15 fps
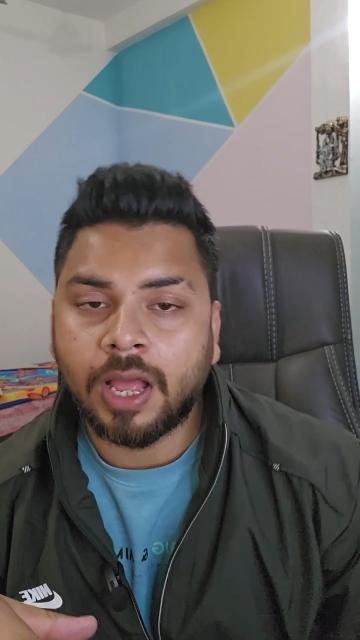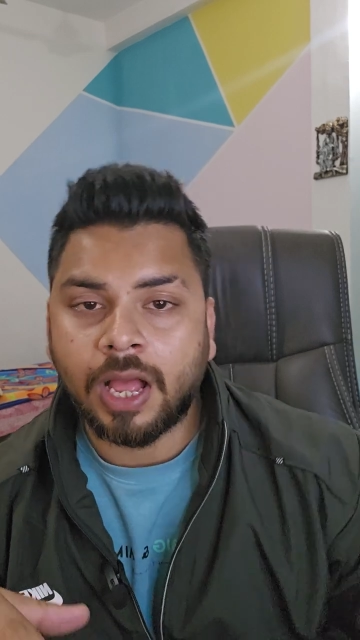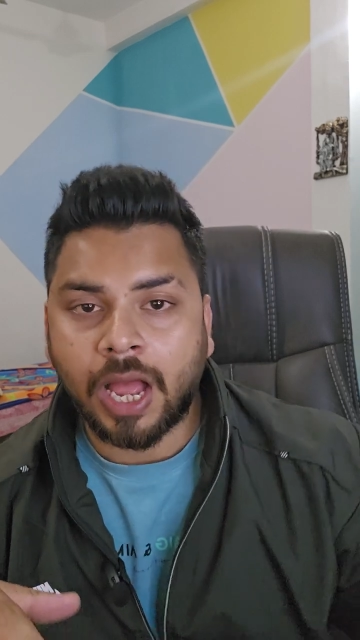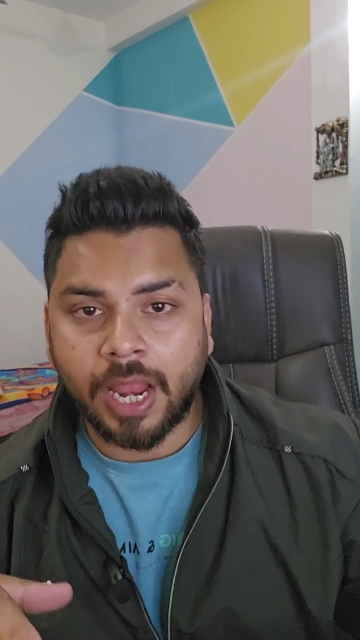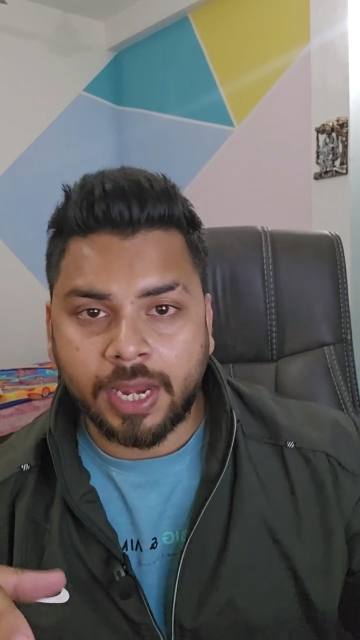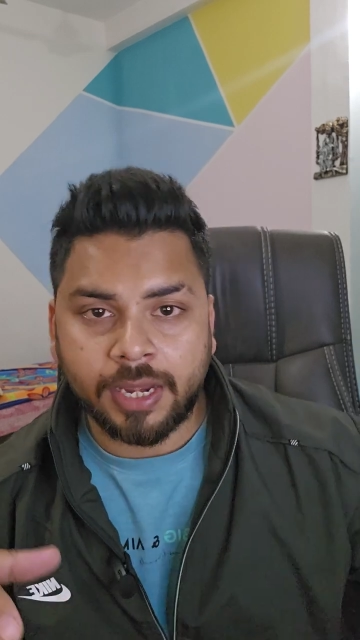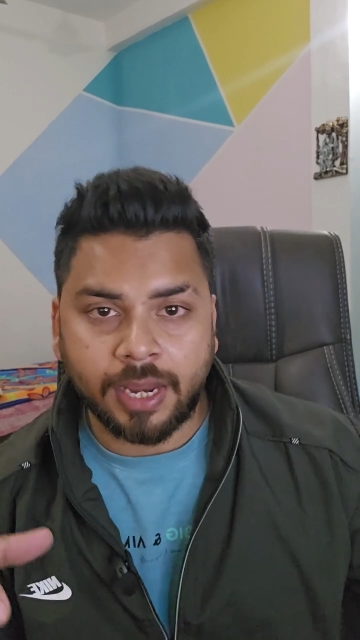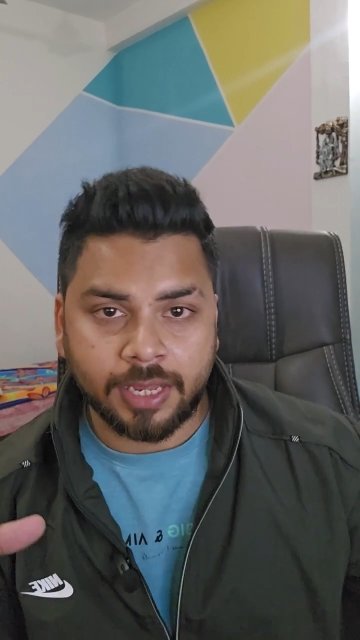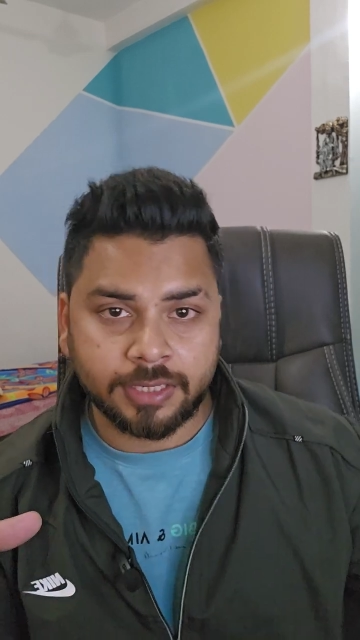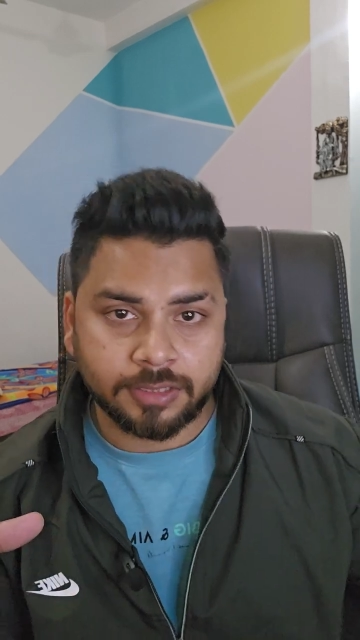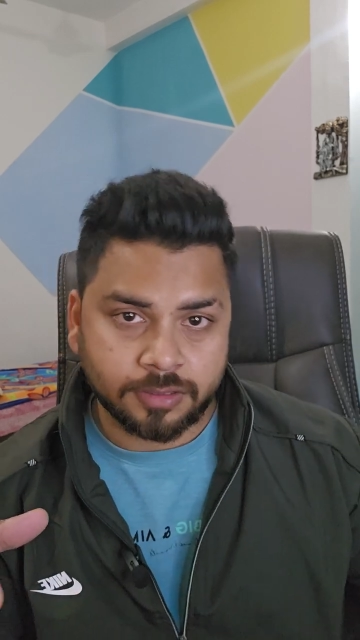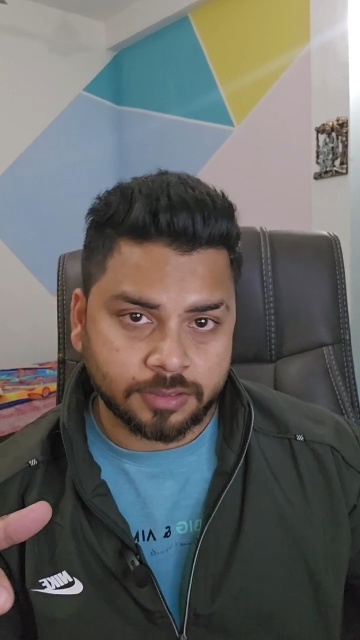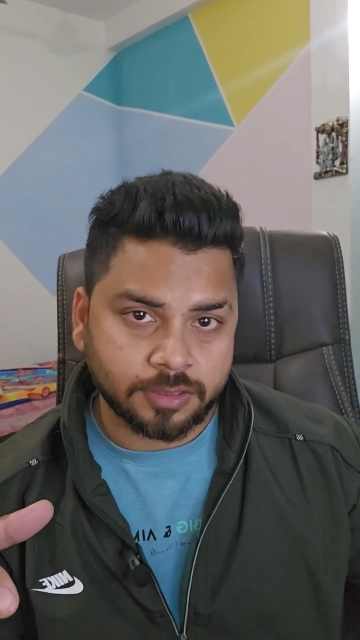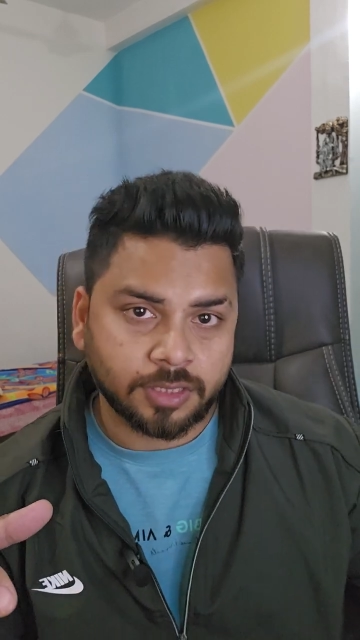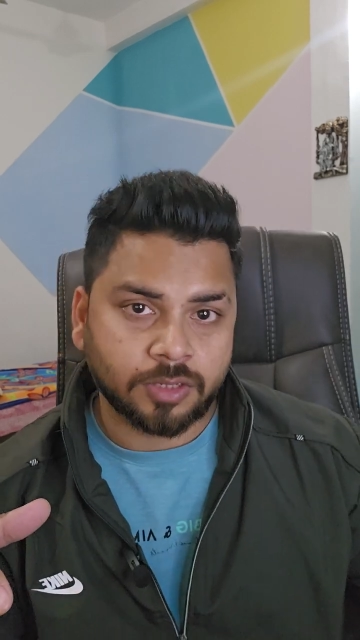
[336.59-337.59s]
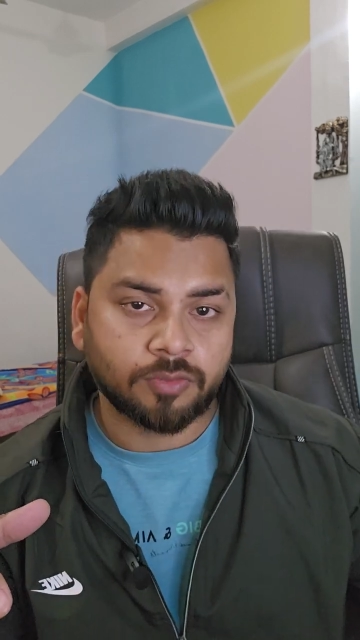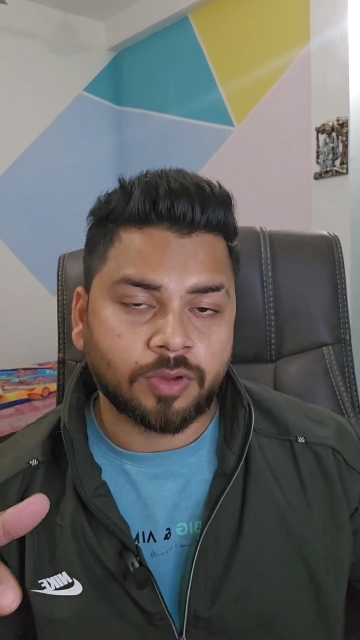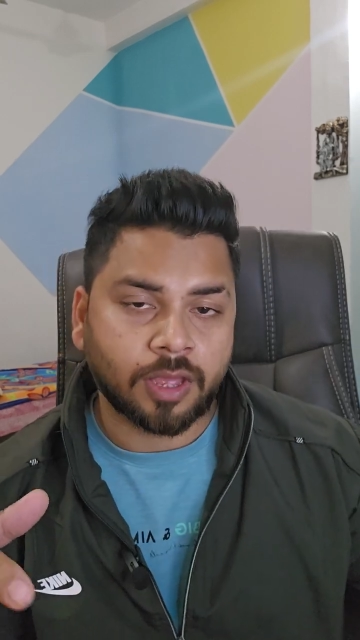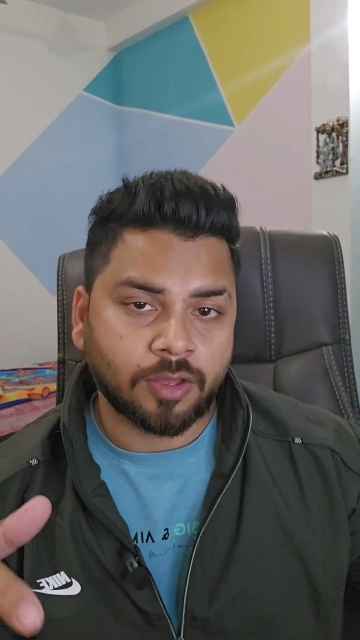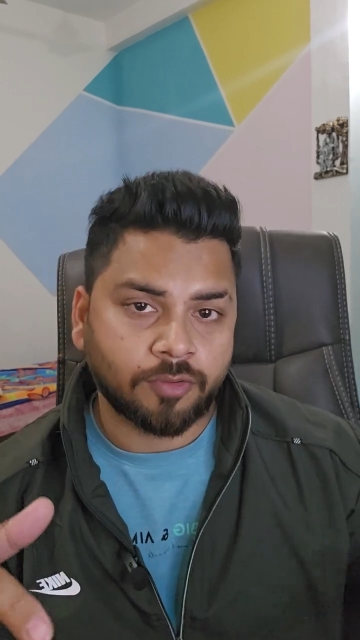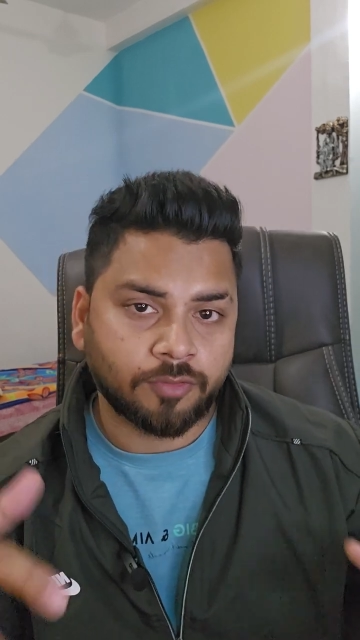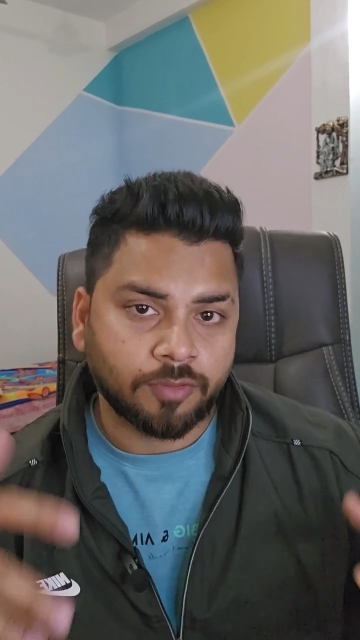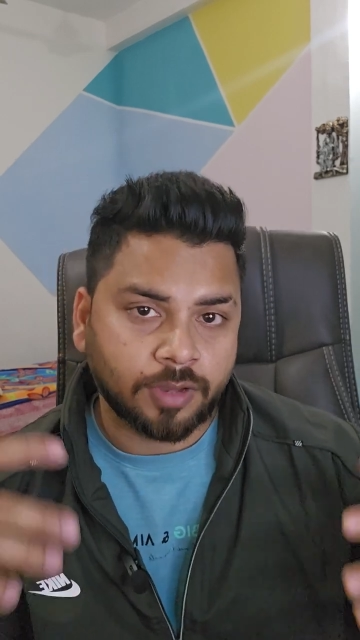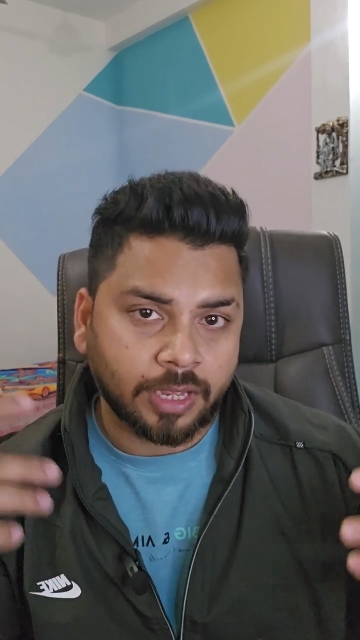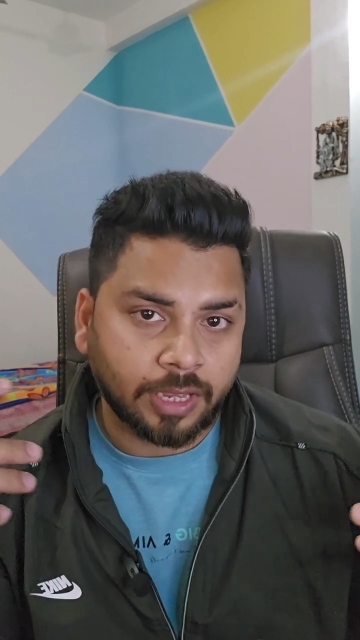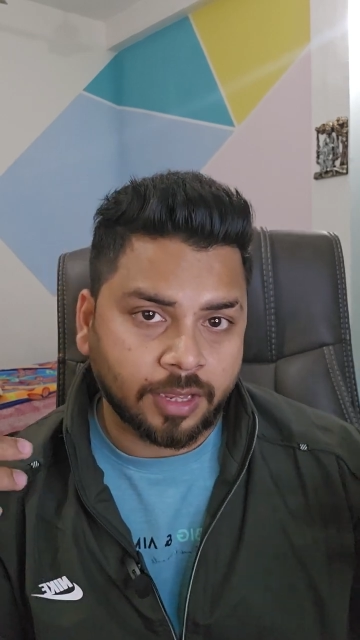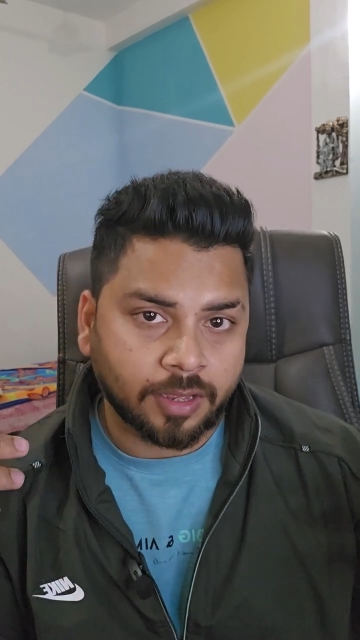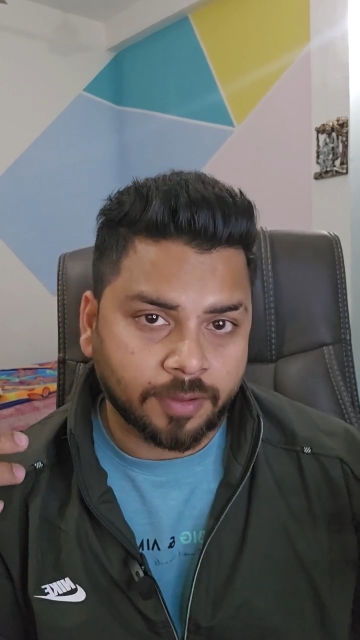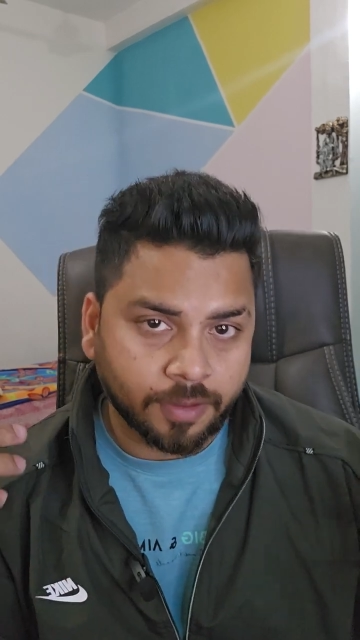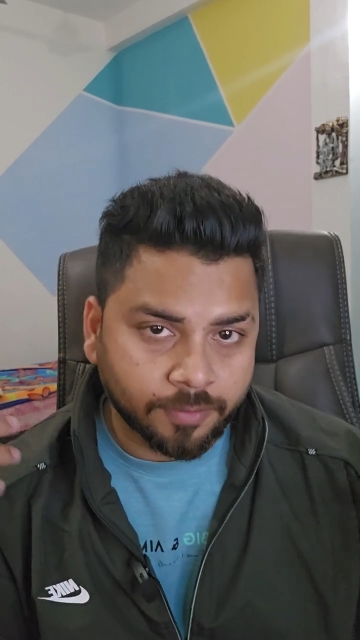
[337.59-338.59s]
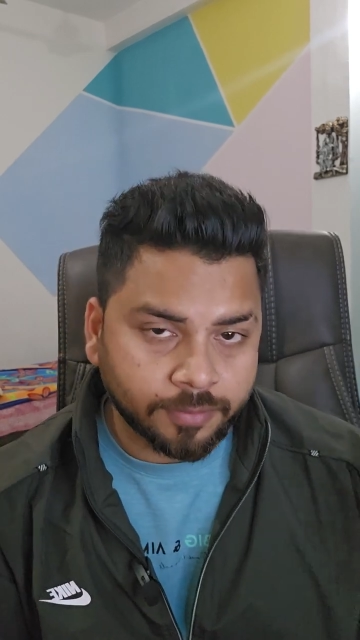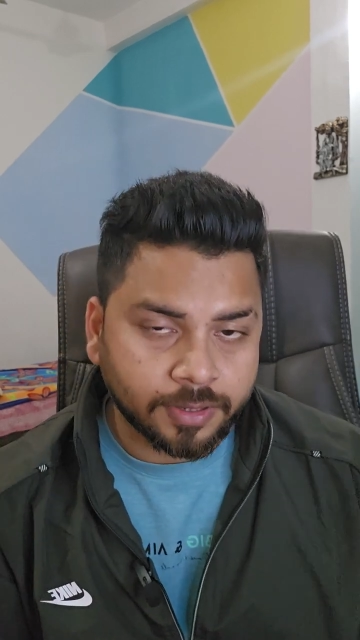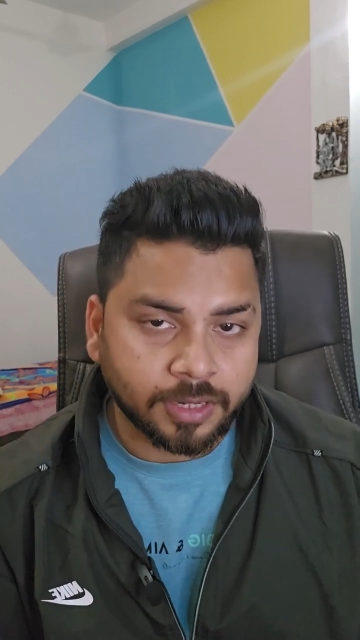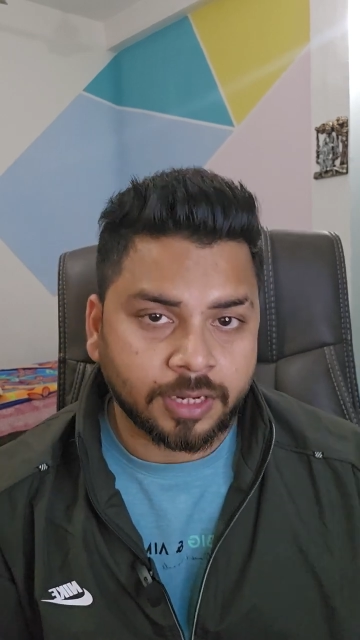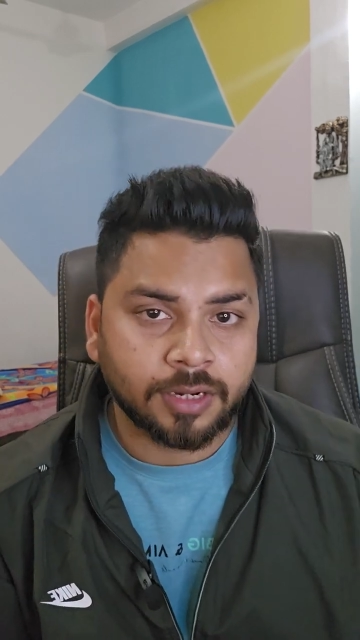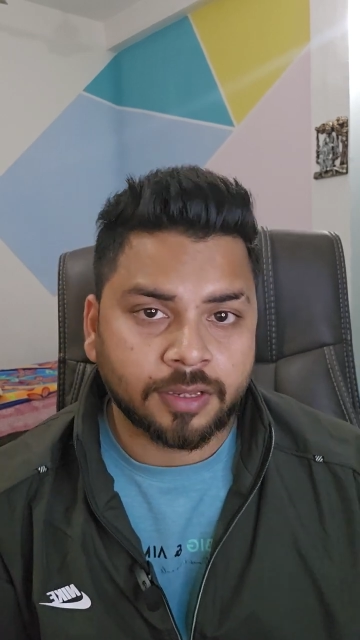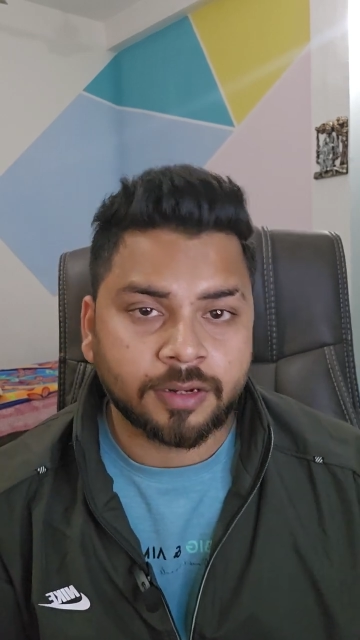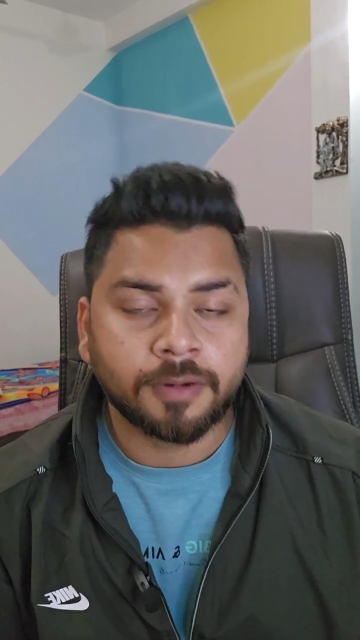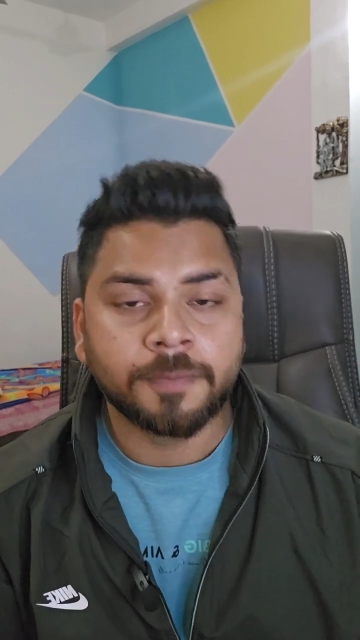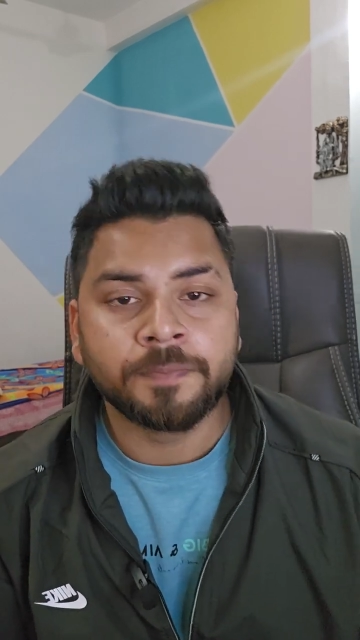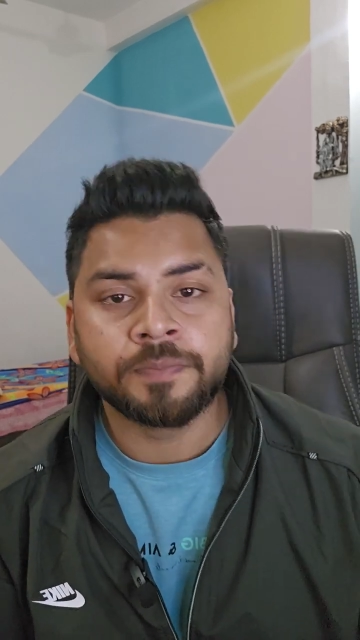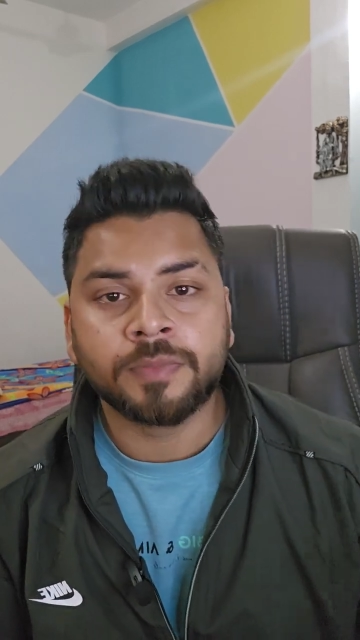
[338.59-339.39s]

I enhance it via our inner